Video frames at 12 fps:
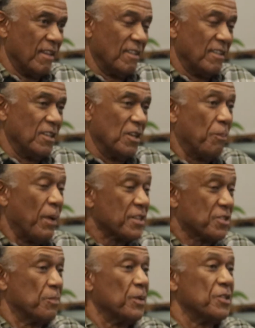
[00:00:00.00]
the
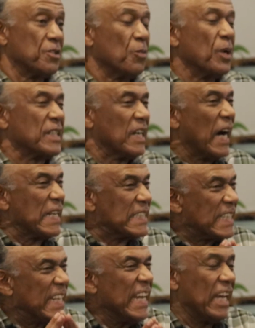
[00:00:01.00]
possibilities of what God
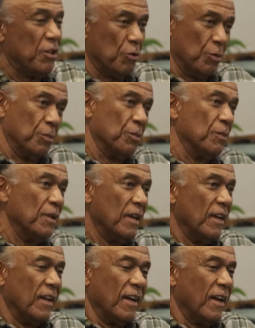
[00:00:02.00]
can do.
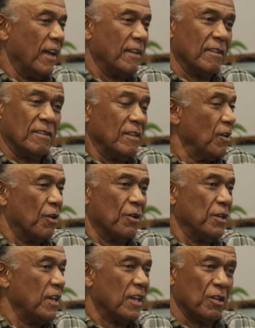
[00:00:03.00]
And, you know,
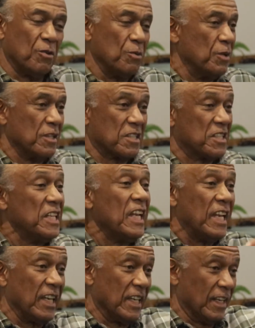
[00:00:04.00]
He can do
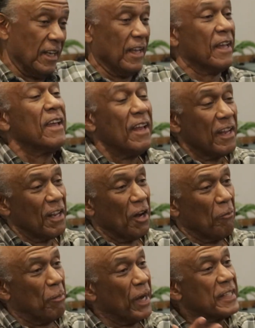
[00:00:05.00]
exceedingly
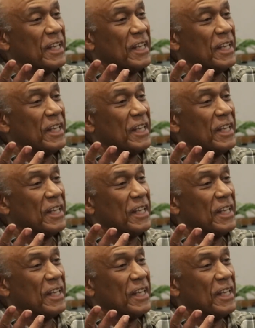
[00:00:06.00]
abundant